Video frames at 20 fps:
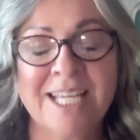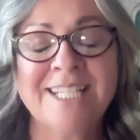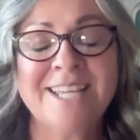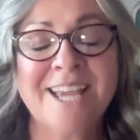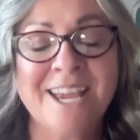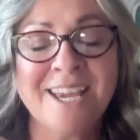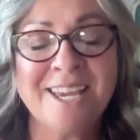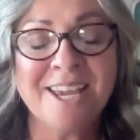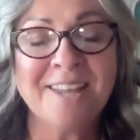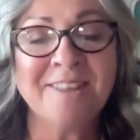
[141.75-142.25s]

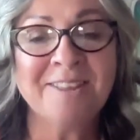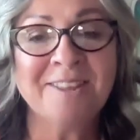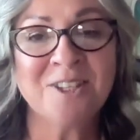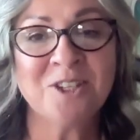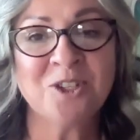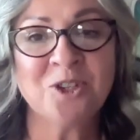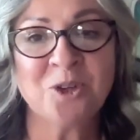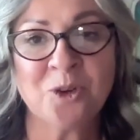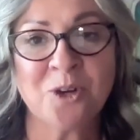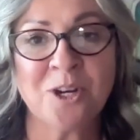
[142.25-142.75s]
Taking
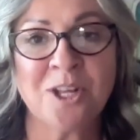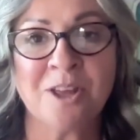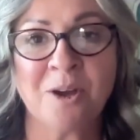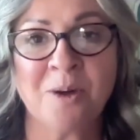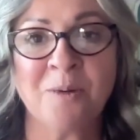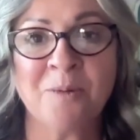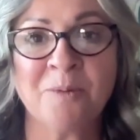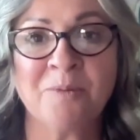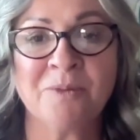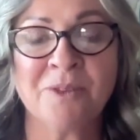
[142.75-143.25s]
this journey,
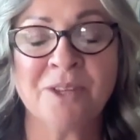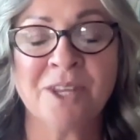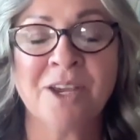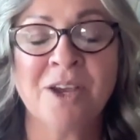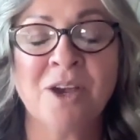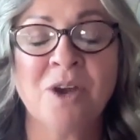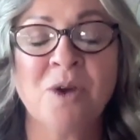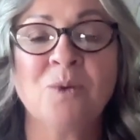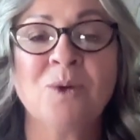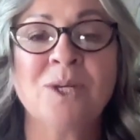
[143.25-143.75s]
though,
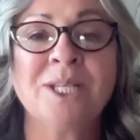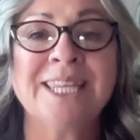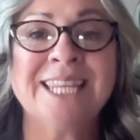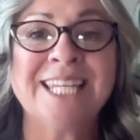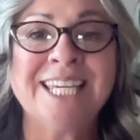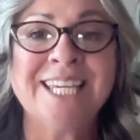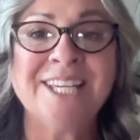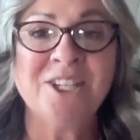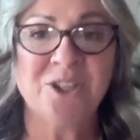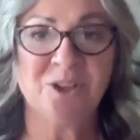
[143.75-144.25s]
will
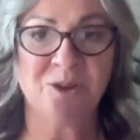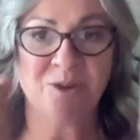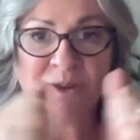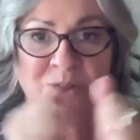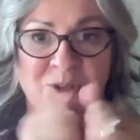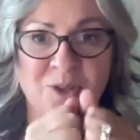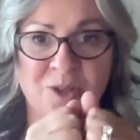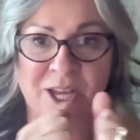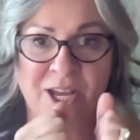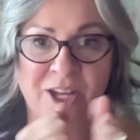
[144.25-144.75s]
lead you
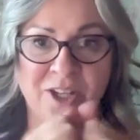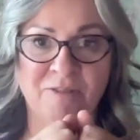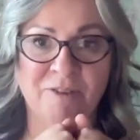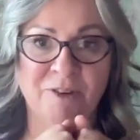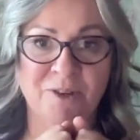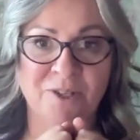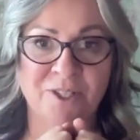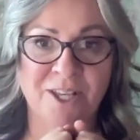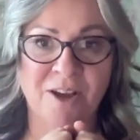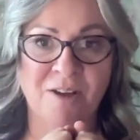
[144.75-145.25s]
to the edge of
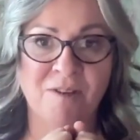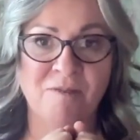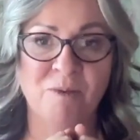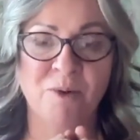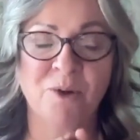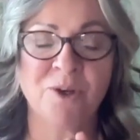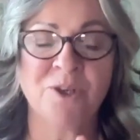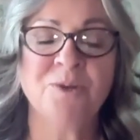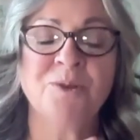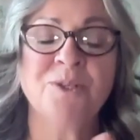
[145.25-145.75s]
yourself
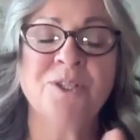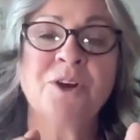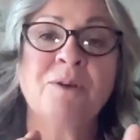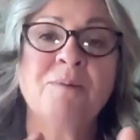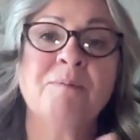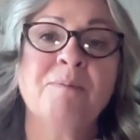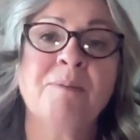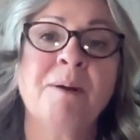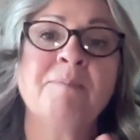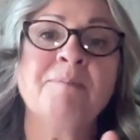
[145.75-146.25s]
where you
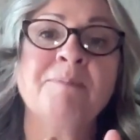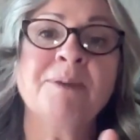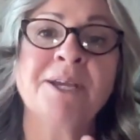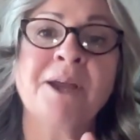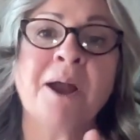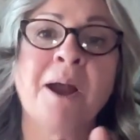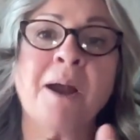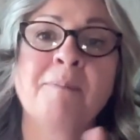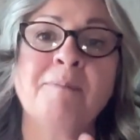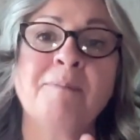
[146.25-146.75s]
start
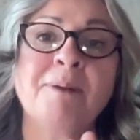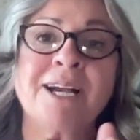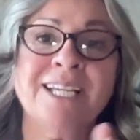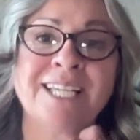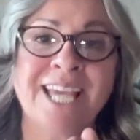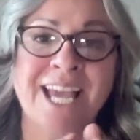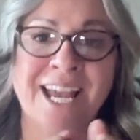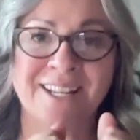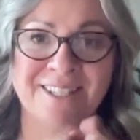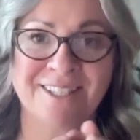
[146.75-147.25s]
bumping up
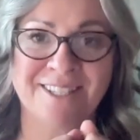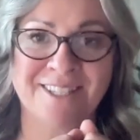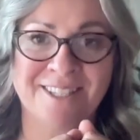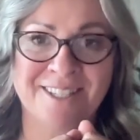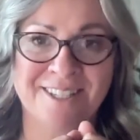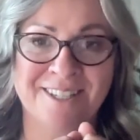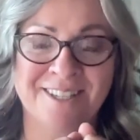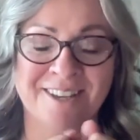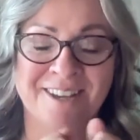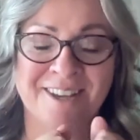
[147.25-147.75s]

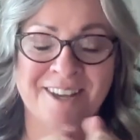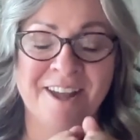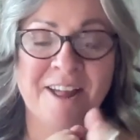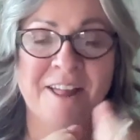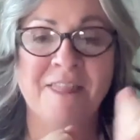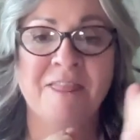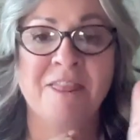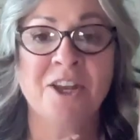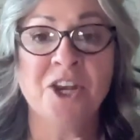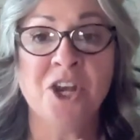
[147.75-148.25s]
against
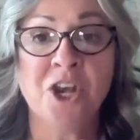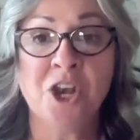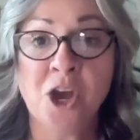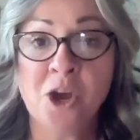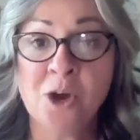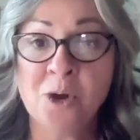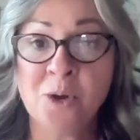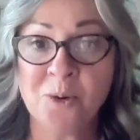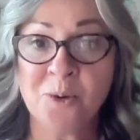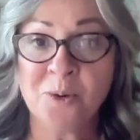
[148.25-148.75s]
the
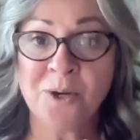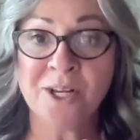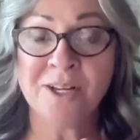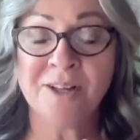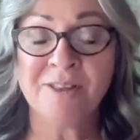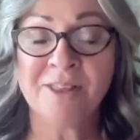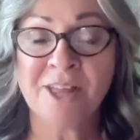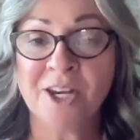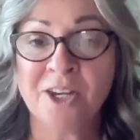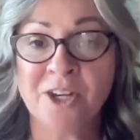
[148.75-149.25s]
known
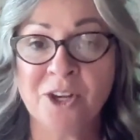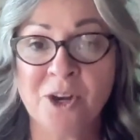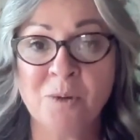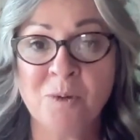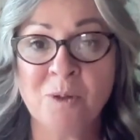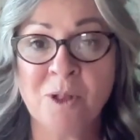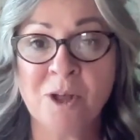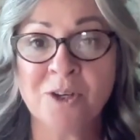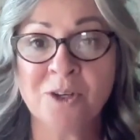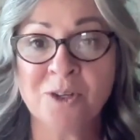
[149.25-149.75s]
that
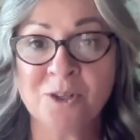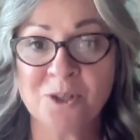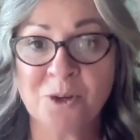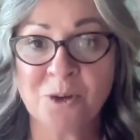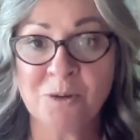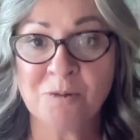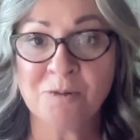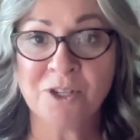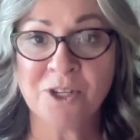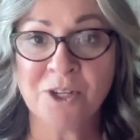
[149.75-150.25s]
no longer
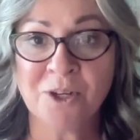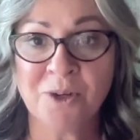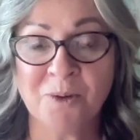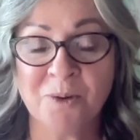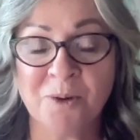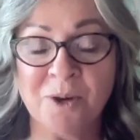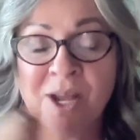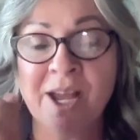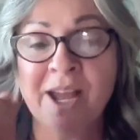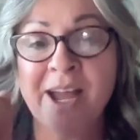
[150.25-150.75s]
serves
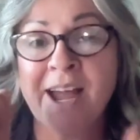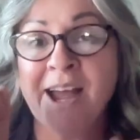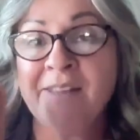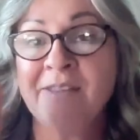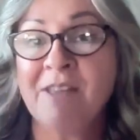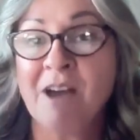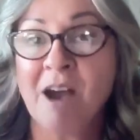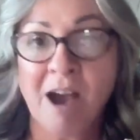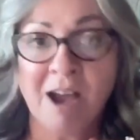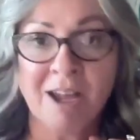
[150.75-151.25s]
you
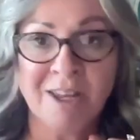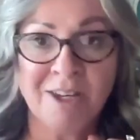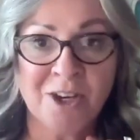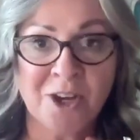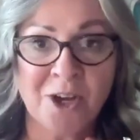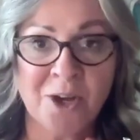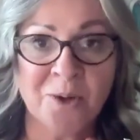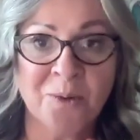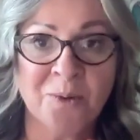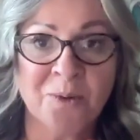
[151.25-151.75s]
and the
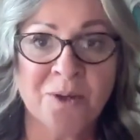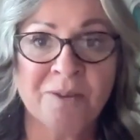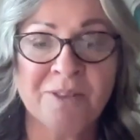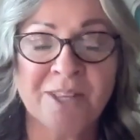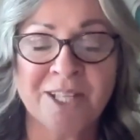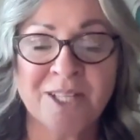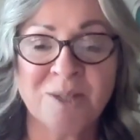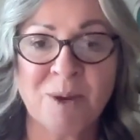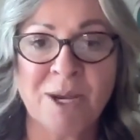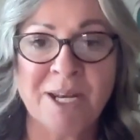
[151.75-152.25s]
unknown
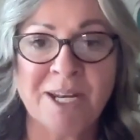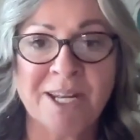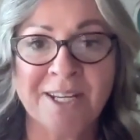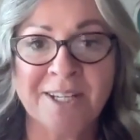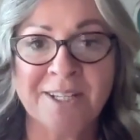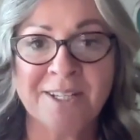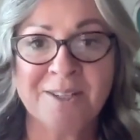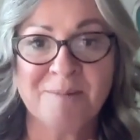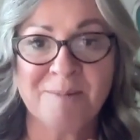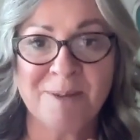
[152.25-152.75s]
that's
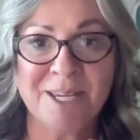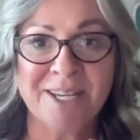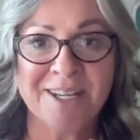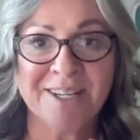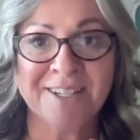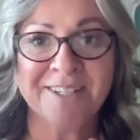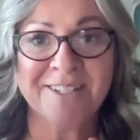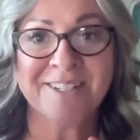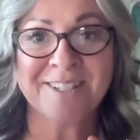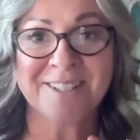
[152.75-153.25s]
waiting to
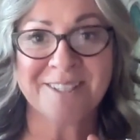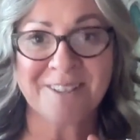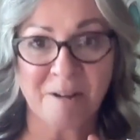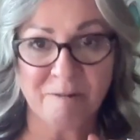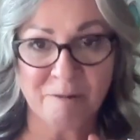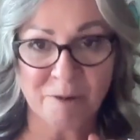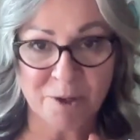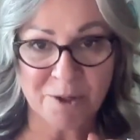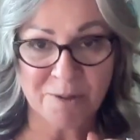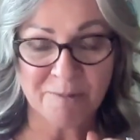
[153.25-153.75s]
be
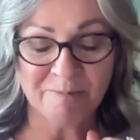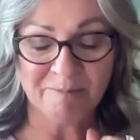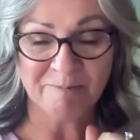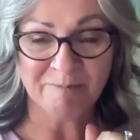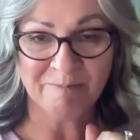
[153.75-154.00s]
discovered.